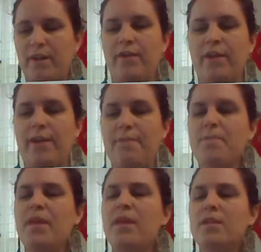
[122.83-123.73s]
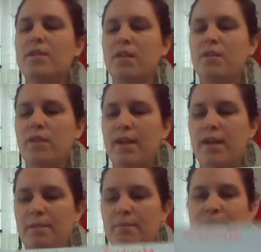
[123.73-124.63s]
Okay? So
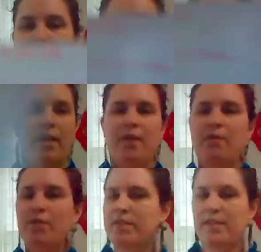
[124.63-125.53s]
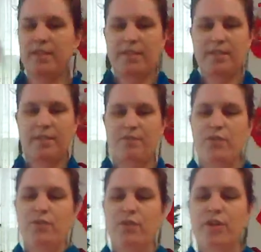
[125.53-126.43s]
every sentence, if
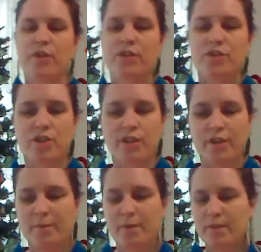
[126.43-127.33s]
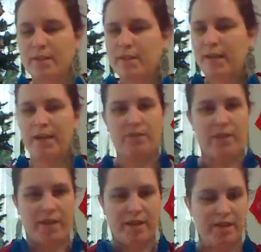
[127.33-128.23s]
you learn Shirley Grammar, must have
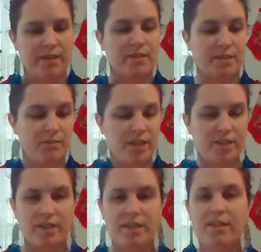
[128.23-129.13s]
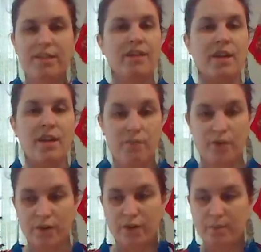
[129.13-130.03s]
a subject, a
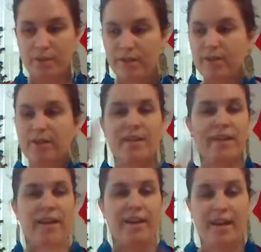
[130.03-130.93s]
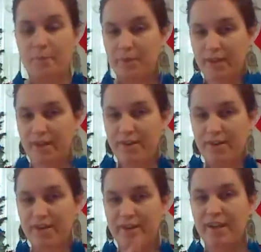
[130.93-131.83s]
verb, a capital
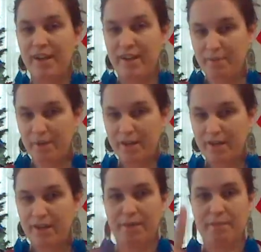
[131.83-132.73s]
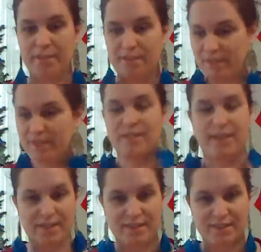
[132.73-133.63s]
letter, an end mark, and must make
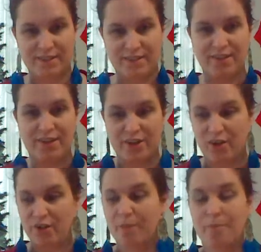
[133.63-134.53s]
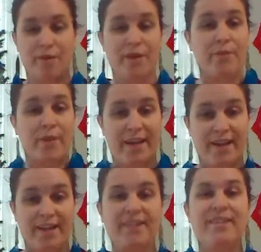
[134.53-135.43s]
sense. So there you go. The boy
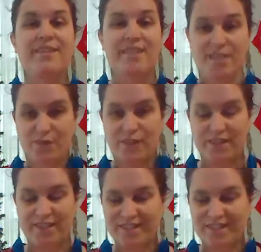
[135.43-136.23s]
ran does fit.